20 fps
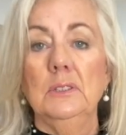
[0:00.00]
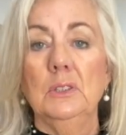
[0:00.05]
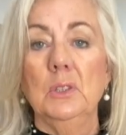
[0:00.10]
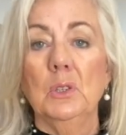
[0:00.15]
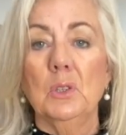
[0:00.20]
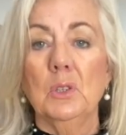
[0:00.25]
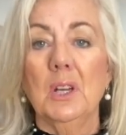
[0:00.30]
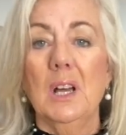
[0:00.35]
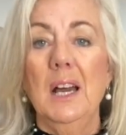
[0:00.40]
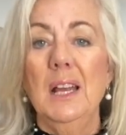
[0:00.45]

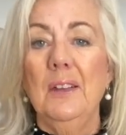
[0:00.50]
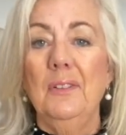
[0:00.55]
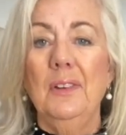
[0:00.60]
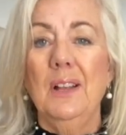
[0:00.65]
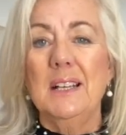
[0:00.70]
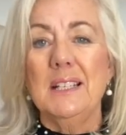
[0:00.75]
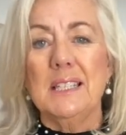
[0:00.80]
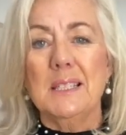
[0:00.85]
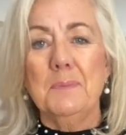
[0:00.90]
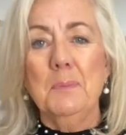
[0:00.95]
or kind of
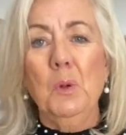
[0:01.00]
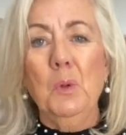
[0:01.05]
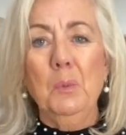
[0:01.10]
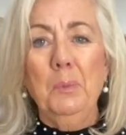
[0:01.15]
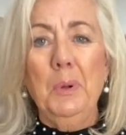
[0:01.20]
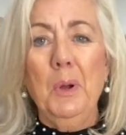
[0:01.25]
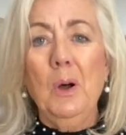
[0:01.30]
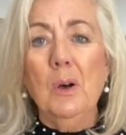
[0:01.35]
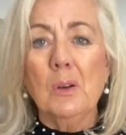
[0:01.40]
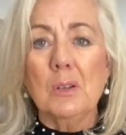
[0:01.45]
like
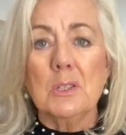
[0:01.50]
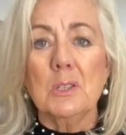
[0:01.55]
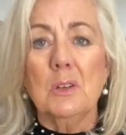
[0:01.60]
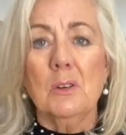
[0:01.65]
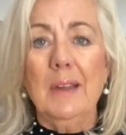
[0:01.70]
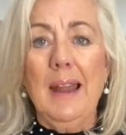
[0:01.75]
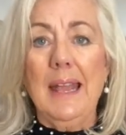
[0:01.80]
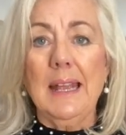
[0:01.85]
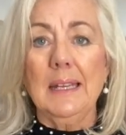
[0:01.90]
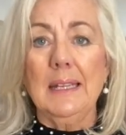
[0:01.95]
smallpox
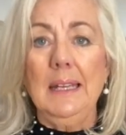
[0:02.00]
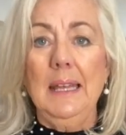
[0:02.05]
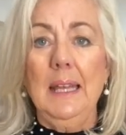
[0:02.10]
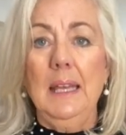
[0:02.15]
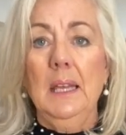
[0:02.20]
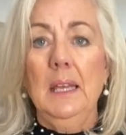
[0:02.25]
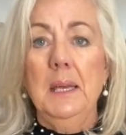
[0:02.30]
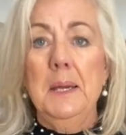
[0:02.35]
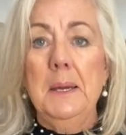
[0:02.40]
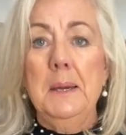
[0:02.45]
or
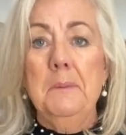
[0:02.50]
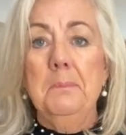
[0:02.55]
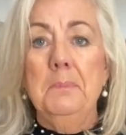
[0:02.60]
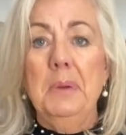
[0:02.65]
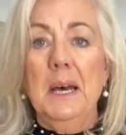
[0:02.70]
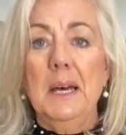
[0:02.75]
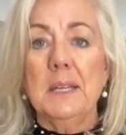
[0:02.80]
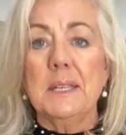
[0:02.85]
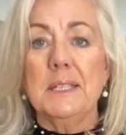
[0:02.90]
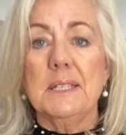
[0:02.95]
acne.
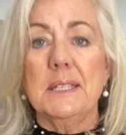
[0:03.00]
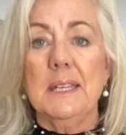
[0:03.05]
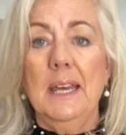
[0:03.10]
But